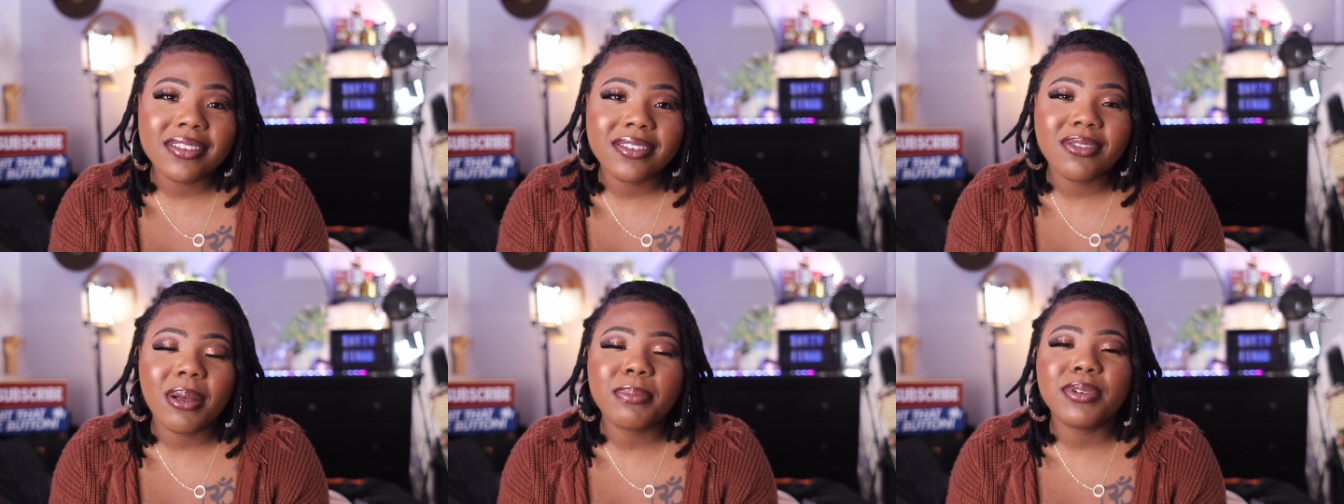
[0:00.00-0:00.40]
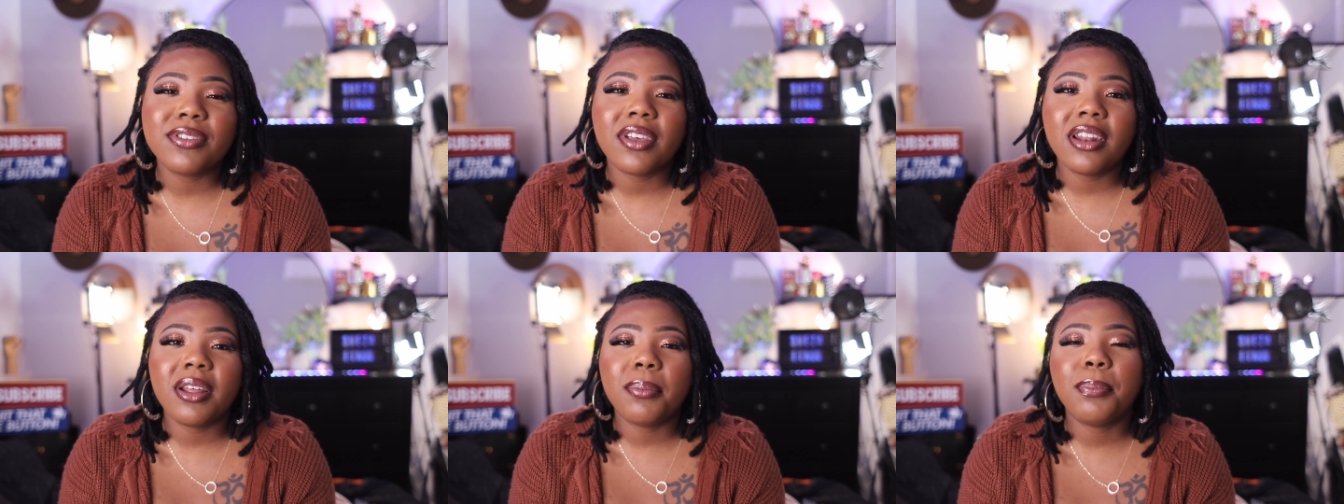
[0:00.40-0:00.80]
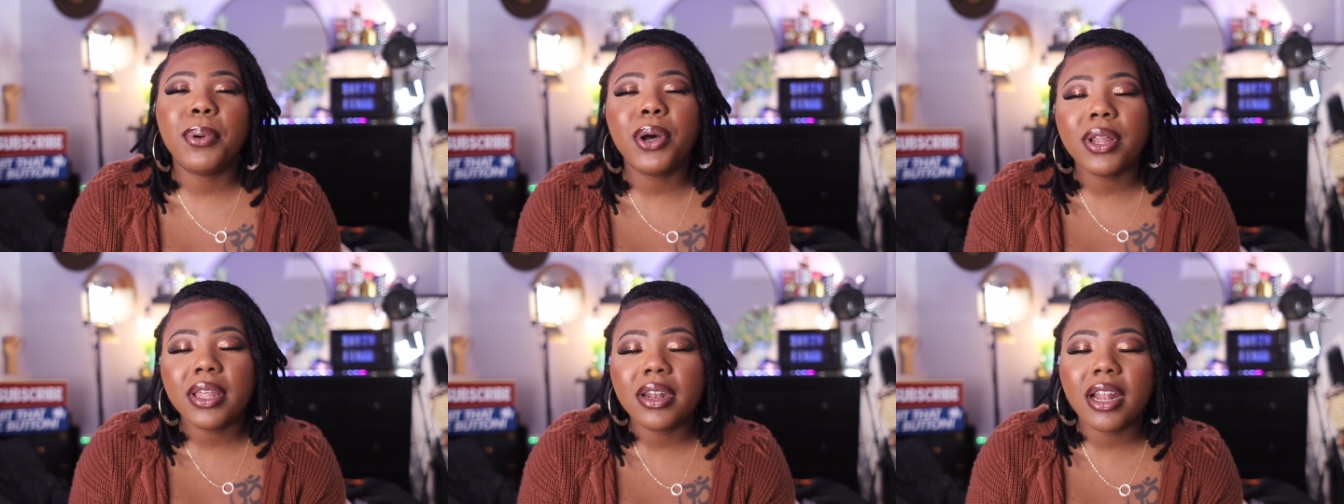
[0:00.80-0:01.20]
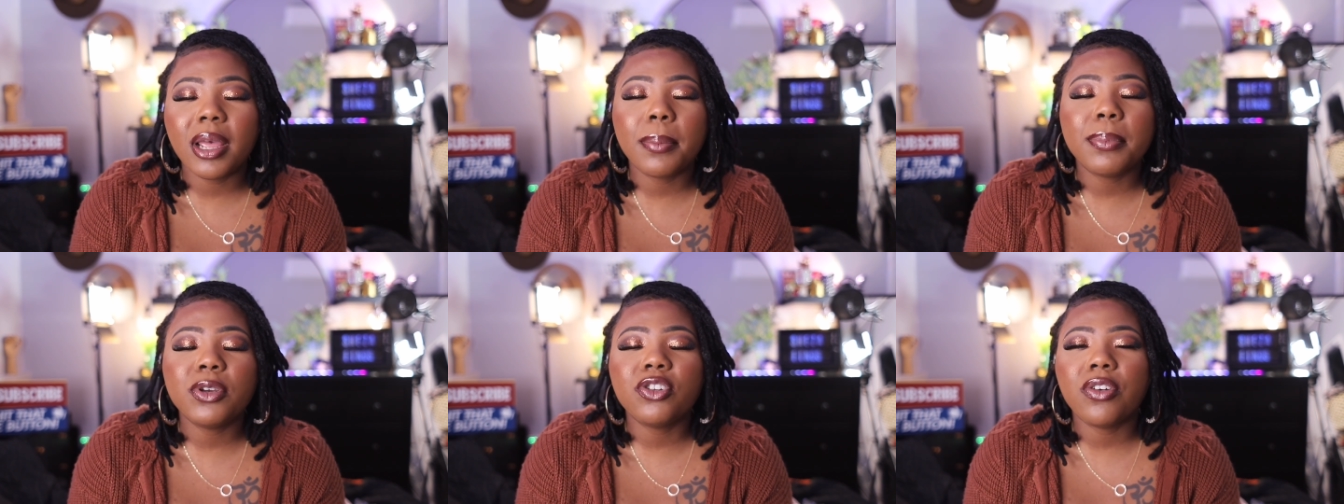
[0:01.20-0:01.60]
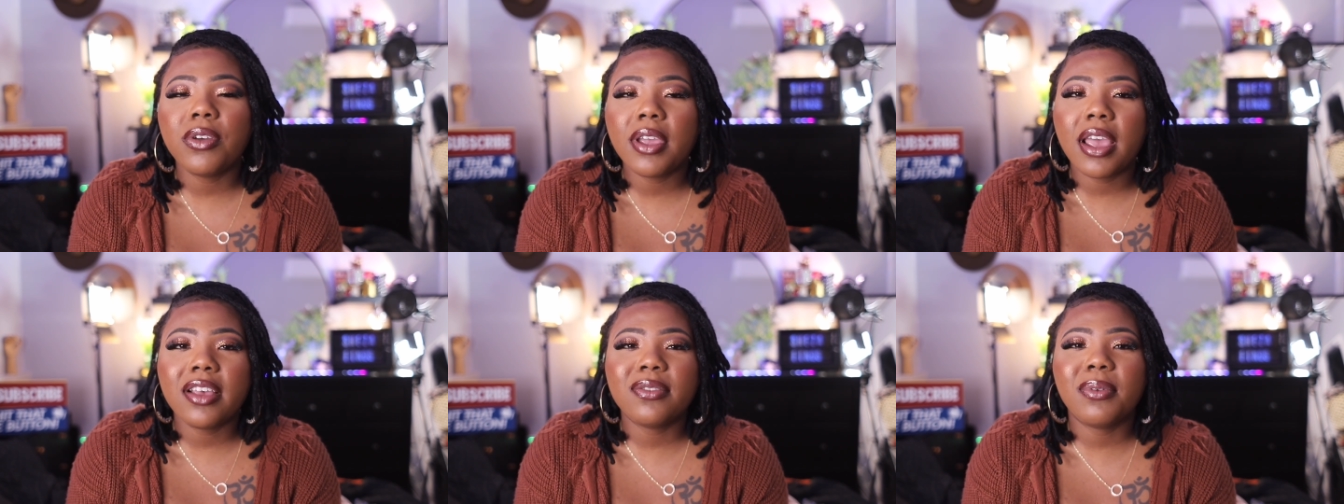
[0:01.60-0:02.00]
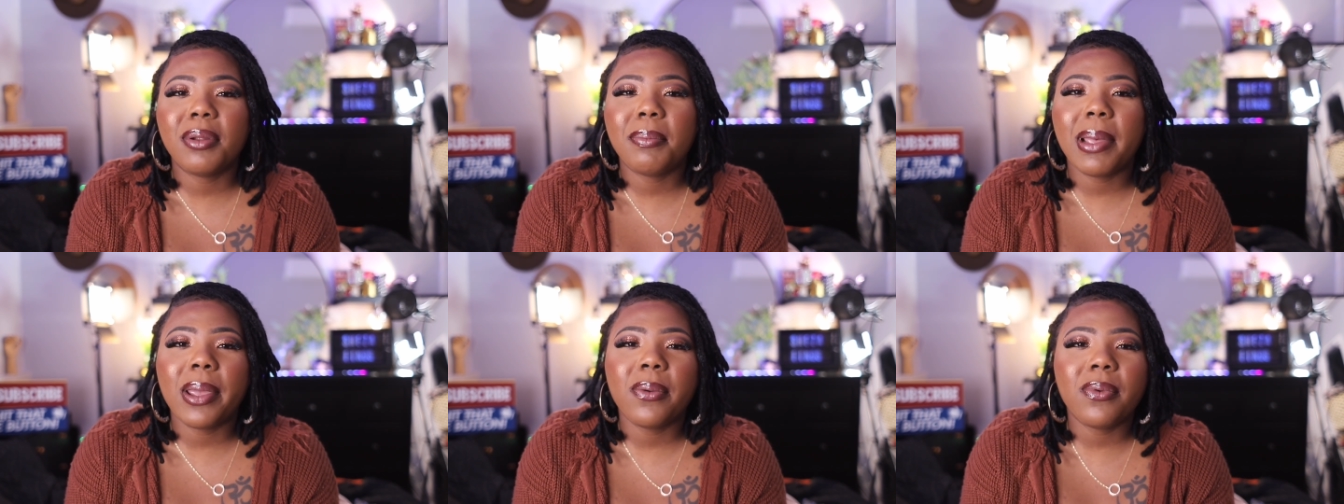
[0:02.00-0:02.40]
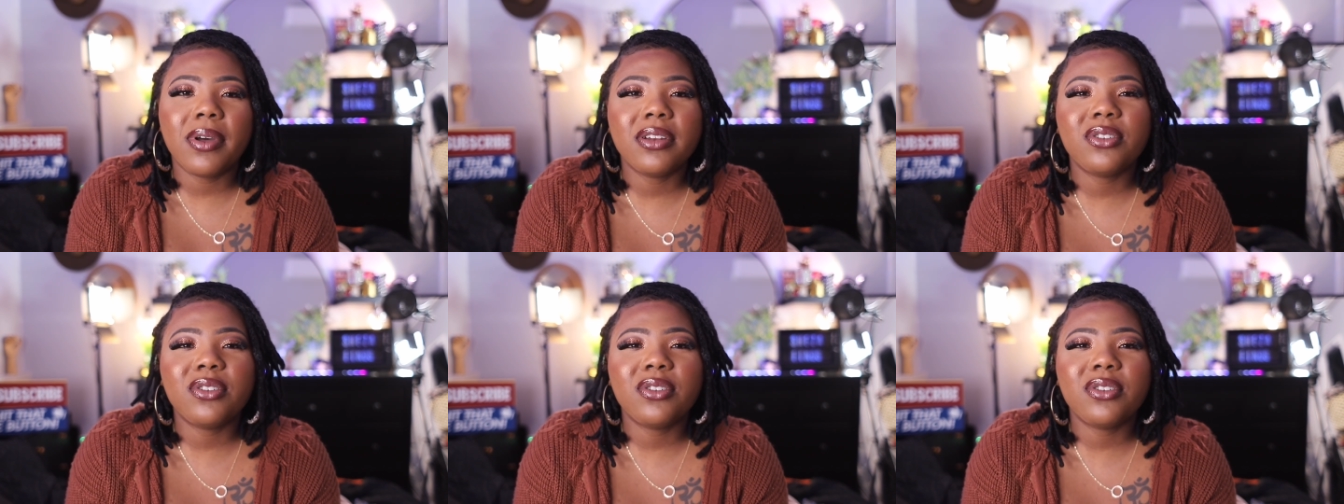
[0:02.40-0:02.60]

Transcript: So I'm just going to pull it up, show you guys one by one,